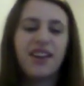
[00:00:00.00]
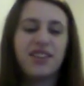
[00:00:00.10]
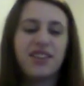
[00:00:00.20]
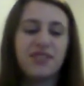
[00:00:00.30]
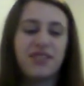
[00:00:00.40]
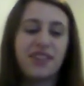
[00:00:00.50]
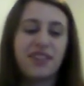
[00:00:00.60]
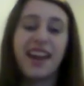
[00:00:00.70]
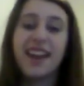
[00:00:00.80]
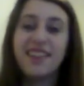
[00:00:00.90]

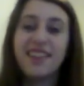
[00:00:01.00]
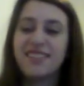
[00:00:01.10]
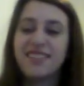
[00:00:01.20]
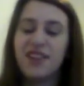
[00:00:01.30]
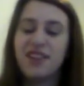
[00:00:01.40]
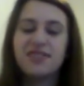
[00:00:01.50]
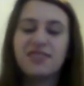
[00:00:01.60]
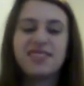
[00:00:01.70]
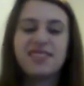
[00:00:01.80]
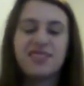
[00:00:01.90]
Your 8th
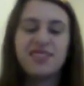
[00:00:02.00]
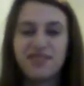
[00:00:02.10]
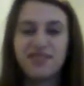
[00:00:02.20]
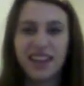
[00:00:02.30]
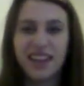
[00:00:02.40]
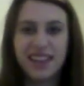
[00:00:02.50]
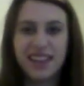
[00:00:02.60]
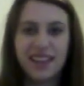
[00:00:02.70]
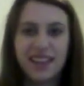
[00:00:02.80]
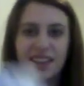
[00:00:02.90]
note right
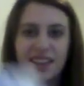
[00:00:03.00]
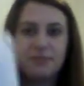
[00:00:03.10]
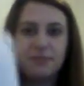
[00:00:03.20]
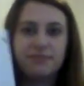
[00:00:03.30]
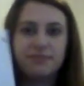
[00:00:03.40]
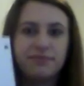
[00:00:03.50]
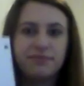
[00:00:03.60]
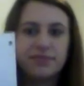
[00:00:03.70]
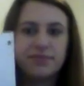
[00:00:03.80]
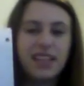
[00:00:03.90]
here
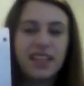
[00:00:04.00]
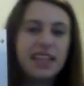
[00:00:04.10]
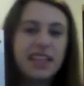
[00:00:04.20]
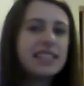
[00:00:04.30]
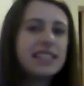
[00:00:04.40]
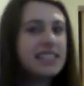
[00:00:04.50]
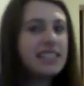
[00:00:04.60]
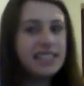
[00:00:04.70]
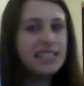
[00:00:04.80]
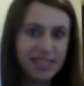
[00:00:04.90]
is
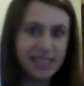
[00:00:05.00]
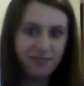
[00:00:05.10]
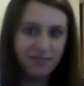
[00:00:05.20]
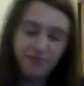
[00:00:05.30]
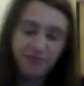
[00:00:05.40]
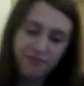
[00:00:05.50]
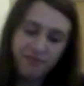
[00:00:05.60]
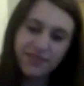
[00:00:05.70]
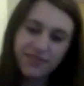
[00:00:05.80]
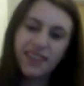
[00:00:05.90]
TT.
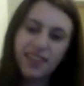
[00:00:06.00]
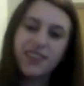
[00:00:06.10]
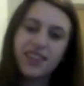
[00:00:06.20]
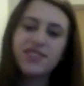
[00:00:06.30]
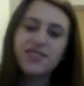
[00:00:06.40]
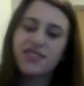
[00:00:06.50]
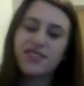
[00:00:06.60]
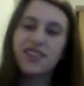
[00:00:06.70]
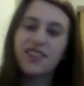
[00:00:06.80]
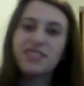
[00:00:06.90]
You just
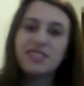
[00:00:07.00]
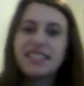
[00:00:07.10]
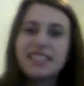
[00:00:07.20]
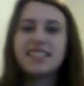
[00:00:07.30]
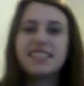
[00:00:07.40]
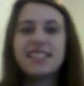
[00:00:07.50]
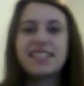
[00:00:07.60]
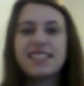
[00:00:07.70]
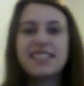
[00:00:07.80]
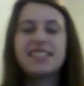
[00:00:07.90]
go T
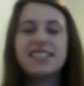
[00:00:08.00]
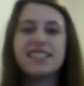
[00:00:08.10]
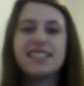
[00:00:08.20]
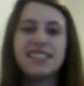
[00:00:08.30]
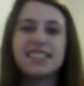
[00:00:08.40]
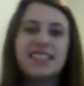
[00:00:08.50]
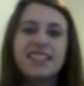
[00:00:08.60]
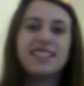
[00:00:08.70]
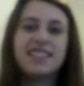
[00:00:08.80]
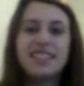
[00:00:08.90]
T T T
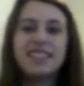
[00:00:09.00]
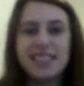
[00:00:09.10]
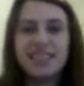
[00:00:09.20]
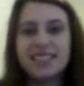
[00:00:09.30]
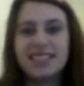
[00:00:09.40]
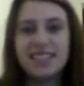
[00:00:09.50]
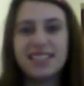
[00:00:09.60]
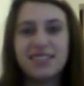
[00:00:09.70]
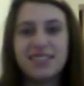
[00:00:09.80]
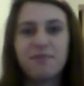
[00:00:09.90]
T T T
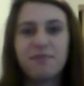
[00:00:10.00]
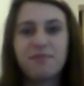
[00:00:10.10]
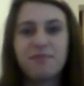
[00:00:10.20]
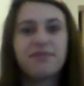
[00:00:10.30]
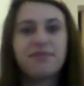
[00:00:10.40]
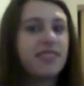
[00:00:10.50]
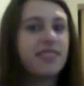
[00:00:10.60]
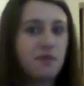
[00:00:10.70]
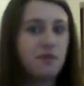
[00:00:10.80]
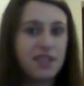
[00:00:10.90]
T
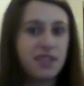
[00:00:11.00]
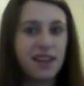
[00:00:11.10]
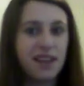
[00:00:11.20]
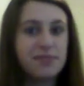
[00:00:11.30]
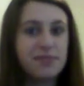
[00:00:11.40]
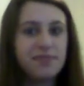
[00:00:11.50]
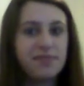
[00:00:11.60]
4 times.